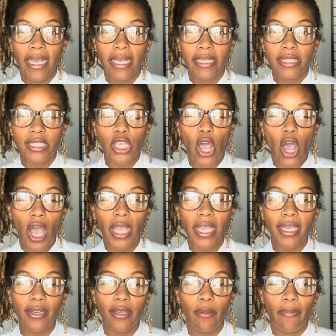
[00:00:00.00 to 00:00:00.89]

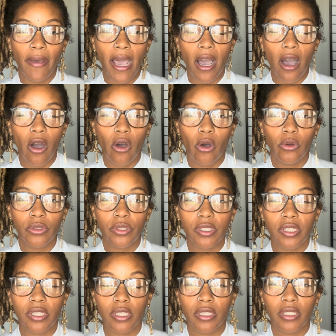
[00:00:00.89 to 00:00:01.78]
talking
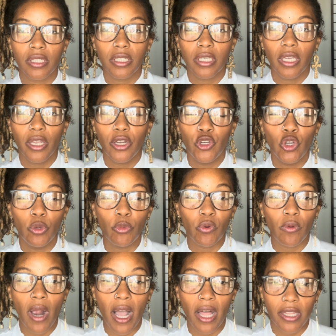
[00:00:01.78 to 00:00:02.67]
about
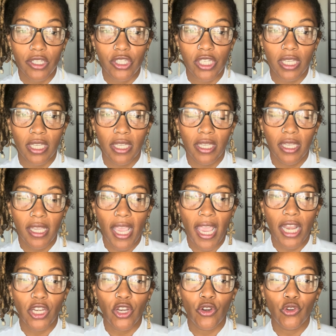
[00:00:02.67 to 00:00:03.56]
numerology
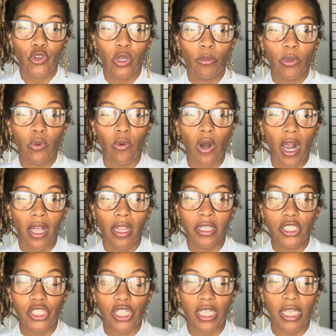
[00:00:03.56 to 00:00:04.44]
and your
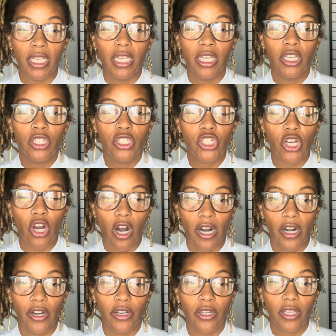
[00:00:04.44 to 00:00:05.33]
numerology
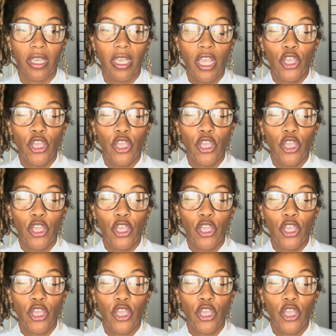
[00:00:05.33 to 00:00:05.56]
chart.